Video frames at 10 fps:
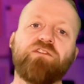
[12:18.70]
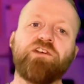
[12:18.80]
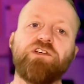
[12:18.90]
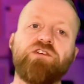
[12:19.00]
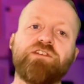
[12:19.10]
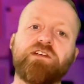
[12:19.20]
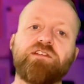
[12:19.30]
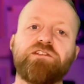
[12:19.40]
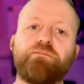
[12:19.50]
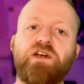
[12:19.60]
to using a
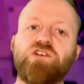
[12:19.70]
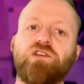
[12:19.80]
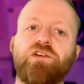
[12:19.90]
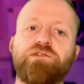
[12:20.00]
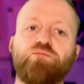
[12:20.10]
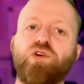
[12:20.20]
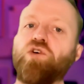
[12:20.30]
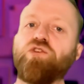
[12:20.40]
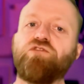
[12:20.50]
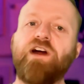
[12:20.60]
specialist
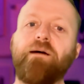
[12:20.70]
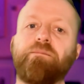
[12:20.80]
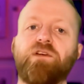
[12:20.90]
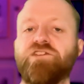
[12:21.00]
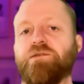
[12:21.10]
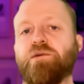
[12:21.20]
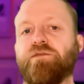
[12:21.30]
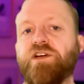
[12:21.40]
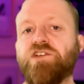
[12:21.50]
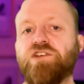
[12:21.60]
pre-order app and some of the
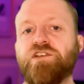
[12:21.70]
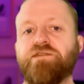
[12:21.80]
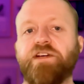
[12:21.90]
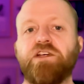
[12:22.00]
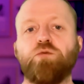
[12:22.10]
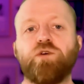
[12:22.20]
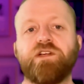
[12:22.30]
features that you would